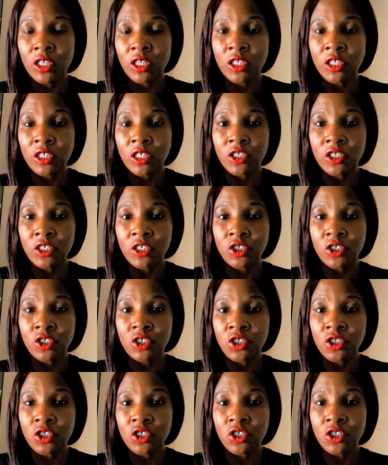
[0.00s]

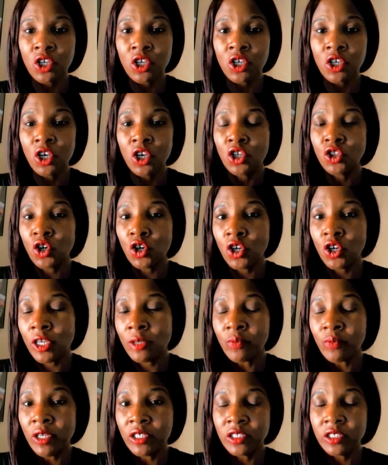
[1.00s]
30 minutes a
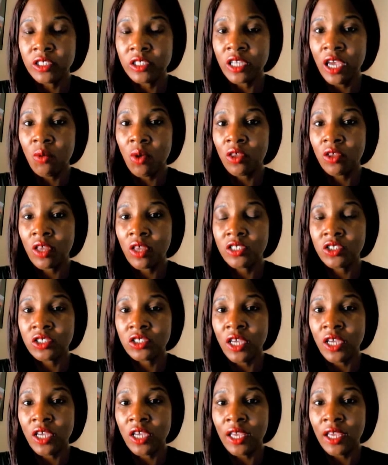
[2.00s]
day, whether that's
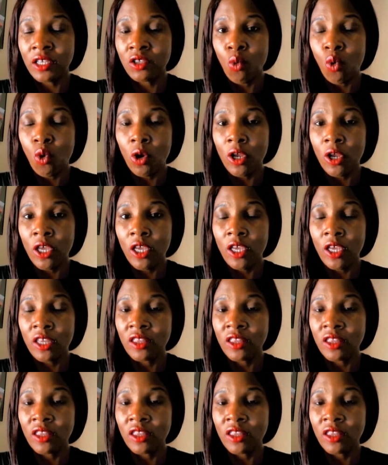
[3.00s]
in the morning,